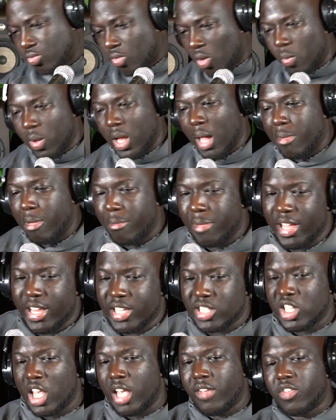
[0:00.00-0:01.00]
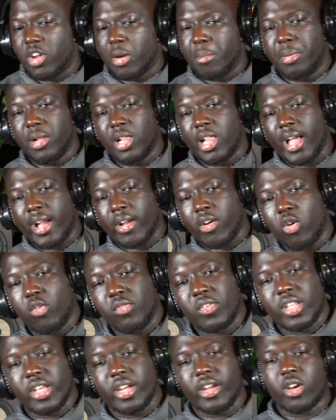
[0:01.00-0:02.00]
We got my man Xavier Bullock
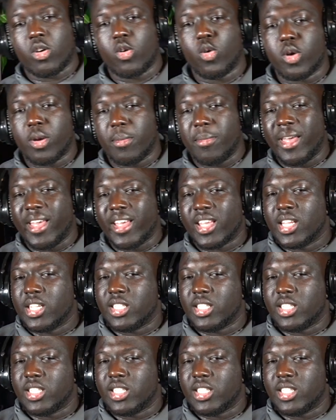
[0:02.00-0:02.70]
over there at quarterback,